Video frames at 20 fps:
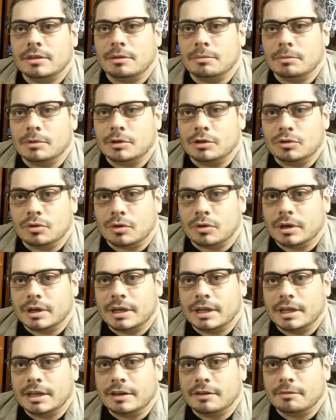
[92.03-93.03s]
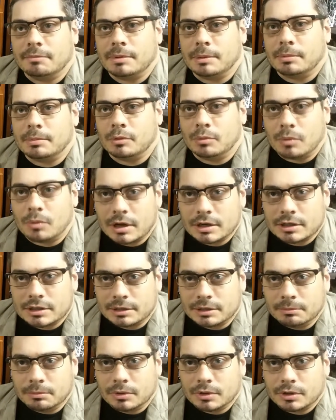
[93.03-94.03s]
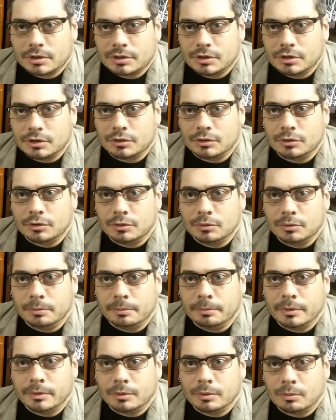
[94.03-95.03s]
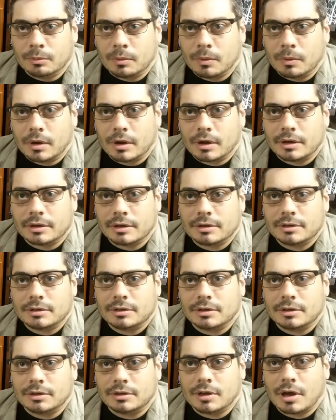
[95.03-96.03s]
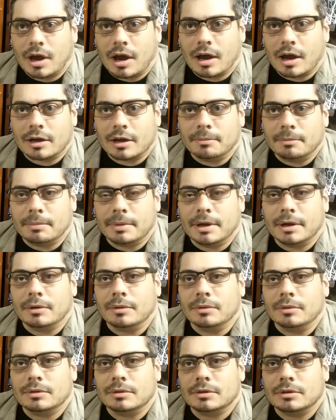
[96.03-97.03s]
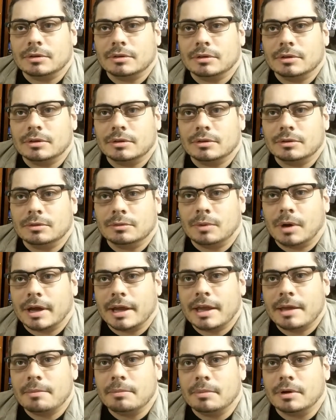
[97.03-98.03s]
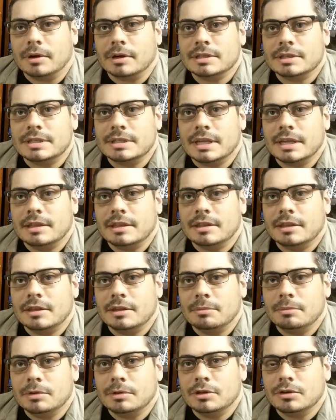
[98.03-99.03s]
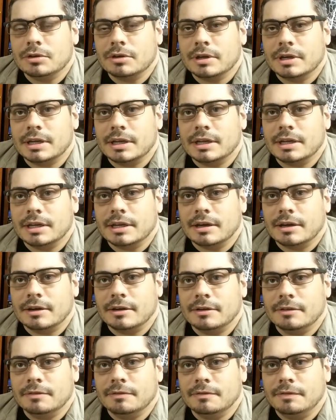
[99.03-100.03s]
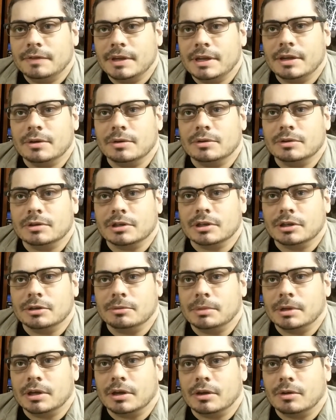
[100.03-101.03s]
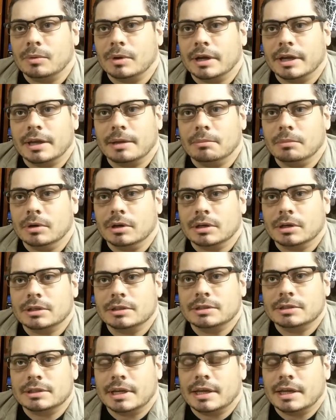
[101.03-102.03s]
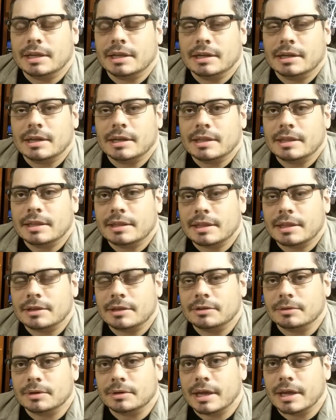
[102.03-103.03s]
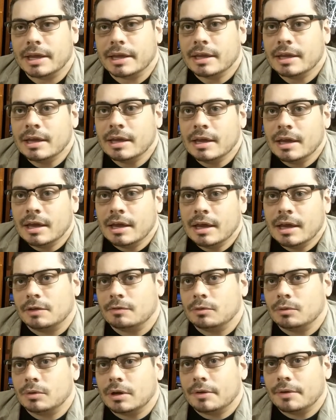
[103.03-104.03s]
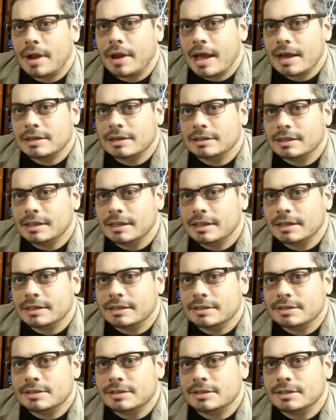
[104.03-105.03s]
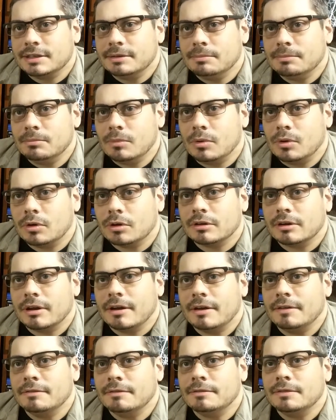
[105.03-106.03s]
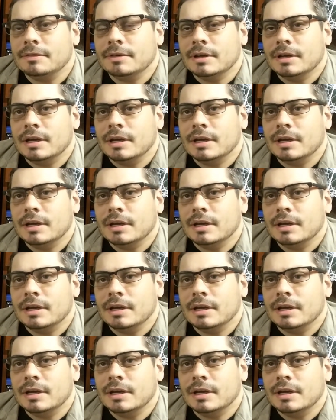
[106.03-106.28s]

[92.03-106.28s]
the majority of people watching BookTube want to talk about YA books, then the majority of videos are going to be on YA books, and I think that's okay. As for what I would actually like to see more of,